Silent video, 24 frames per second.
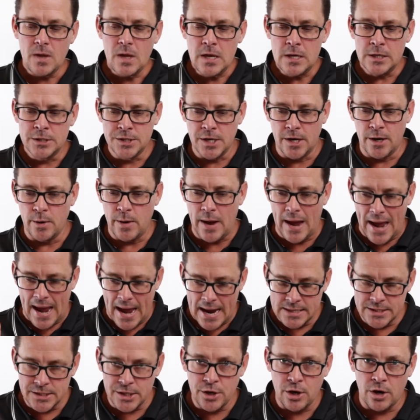So
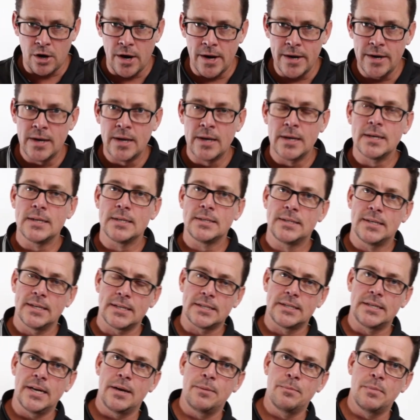as a guide,
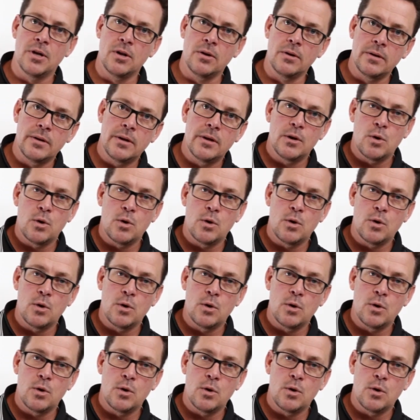16 mil